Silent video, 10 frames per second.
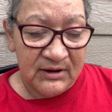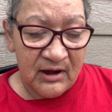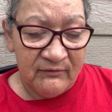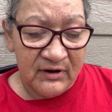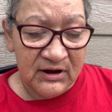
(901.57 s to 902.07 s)

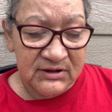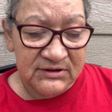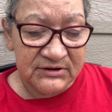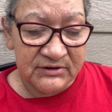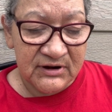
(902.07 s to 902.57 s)
of a
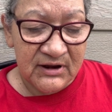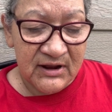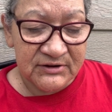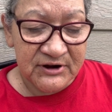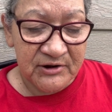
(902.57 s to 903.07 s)
concerted
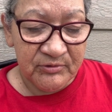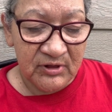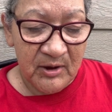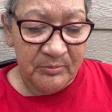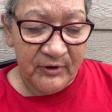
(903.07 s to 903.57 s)
and general
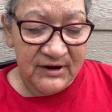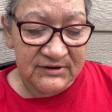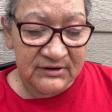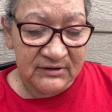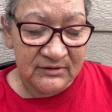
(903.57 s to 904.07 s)

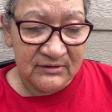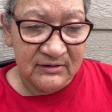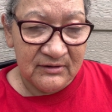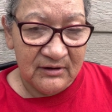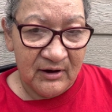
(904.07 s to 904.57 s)
uprising
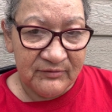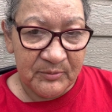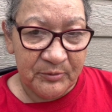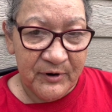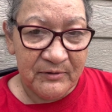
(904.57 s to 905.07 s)
of the
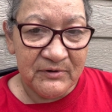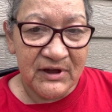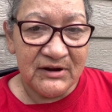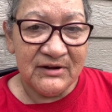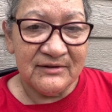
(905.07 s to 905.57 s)
prairie
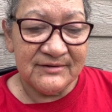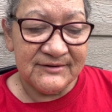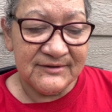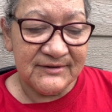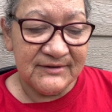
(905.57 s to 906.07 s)
Indians.